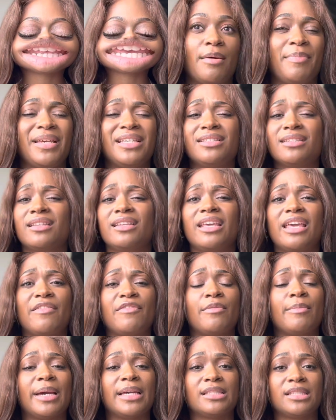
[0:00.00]
Basically gave
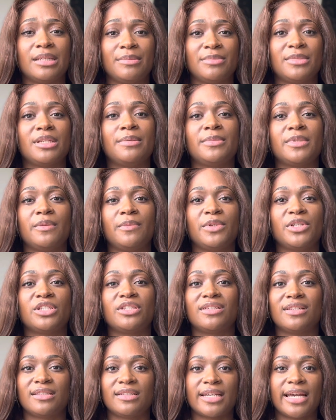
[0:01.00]
him my symptoms and we
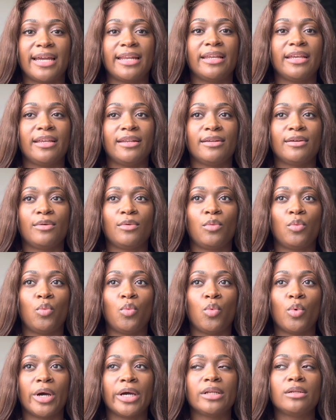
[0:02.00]
just decided
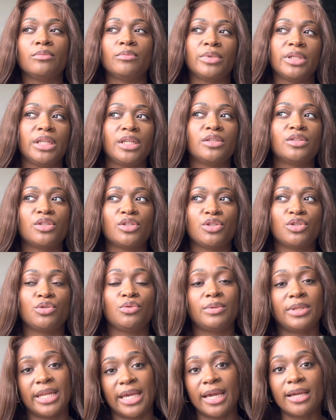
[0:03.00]
what we need to do
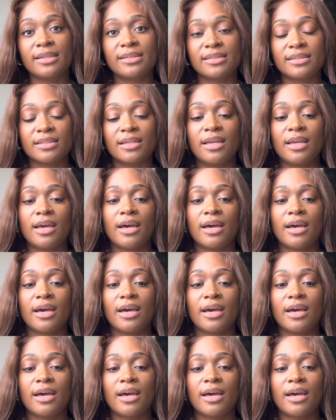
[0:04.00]
next.